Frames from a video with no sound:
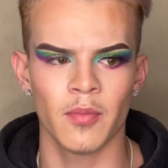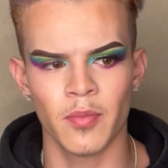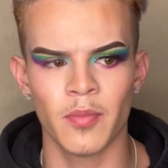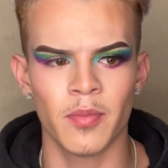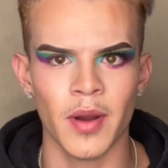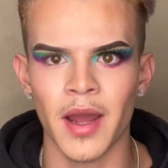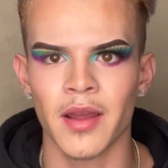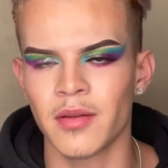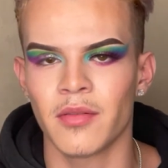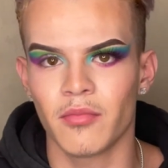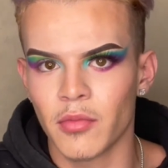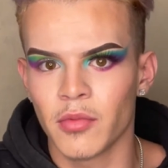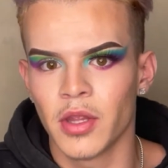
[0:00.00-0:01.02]
by
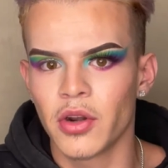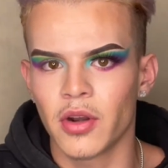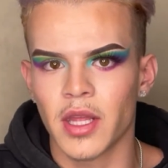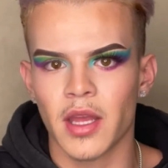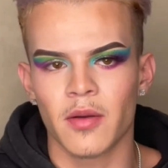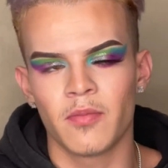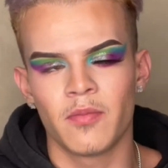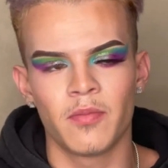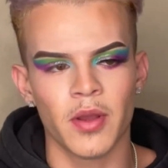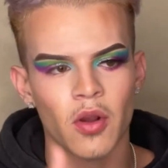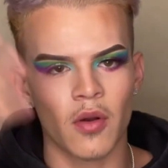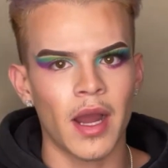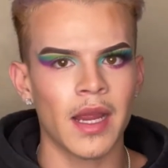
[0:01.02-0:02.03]
literally a big
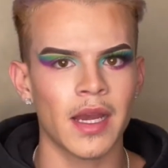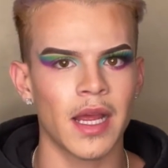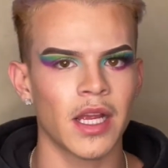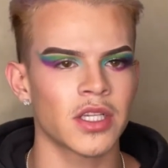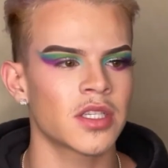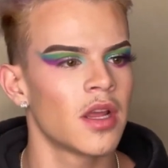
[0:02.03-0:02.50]
old eyelash